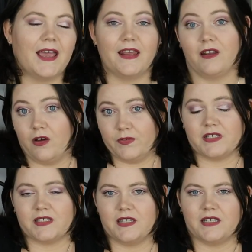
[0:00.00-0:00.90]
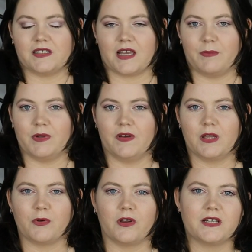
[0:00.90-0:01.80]
And obviously there's a couple of
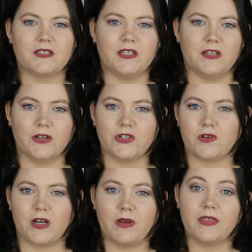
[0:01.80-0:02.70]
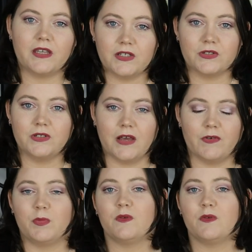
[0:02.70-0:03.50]
other products that you know straight away that you do love it.